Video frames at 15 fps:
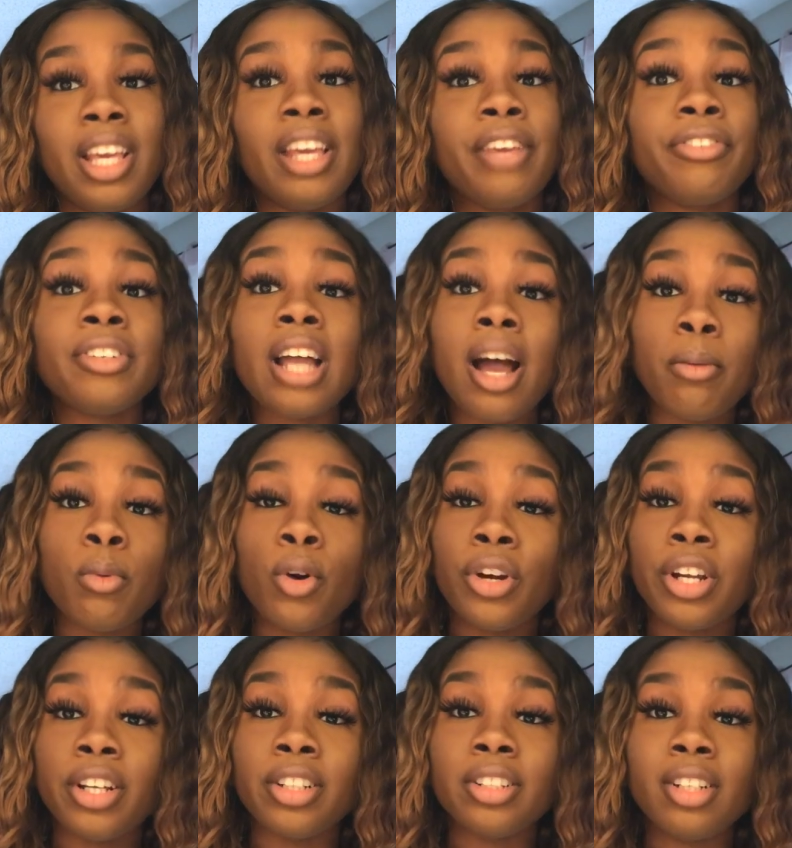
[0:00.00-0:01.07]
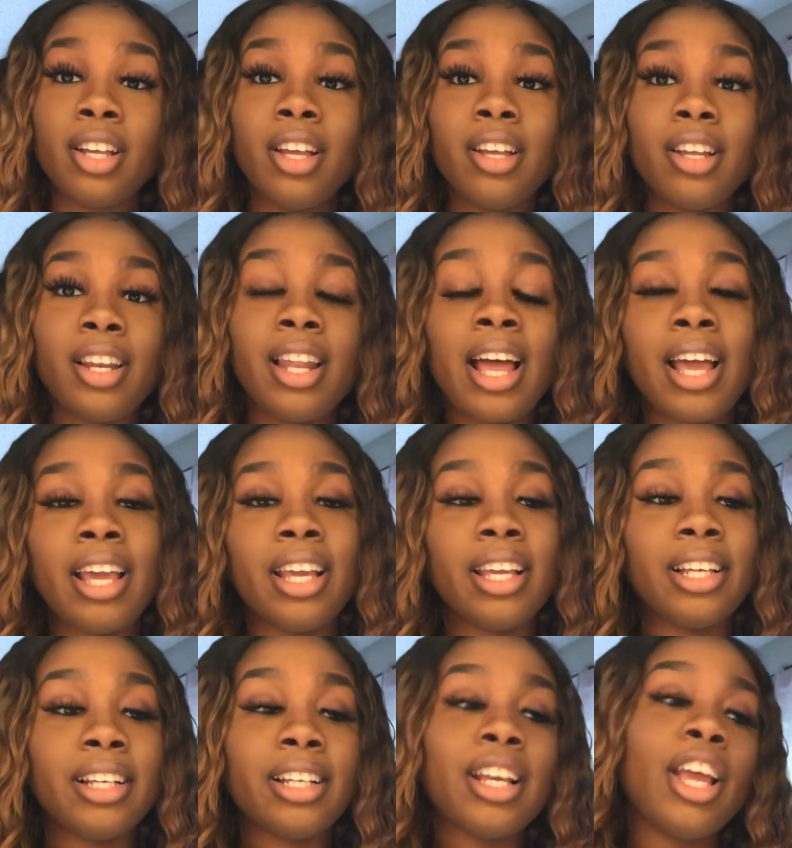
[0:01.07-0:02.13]
if not more.
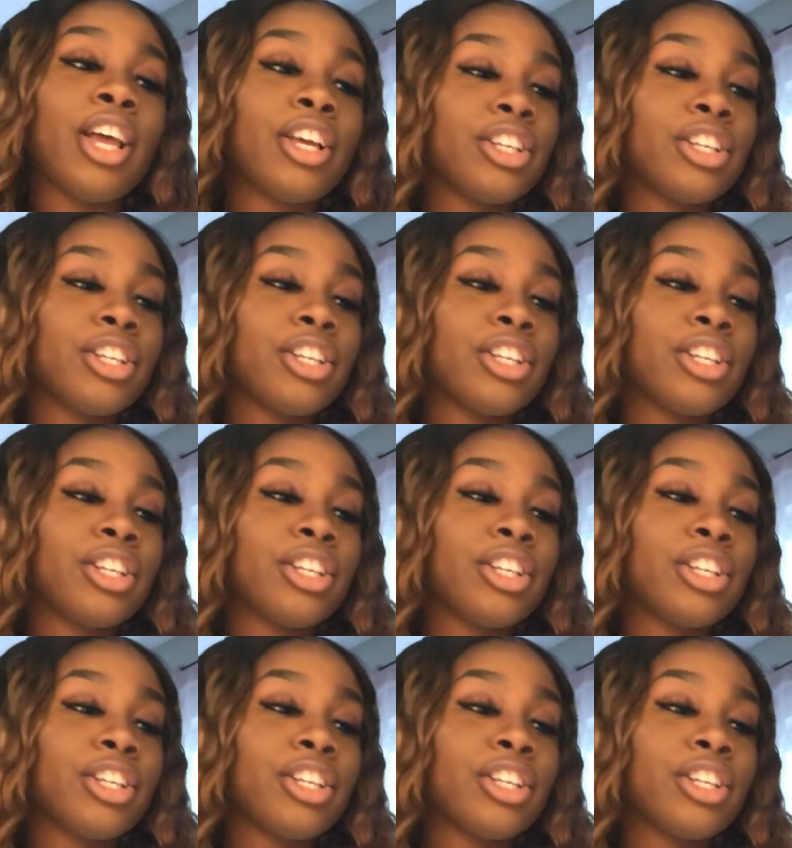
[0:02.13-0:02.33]
Like,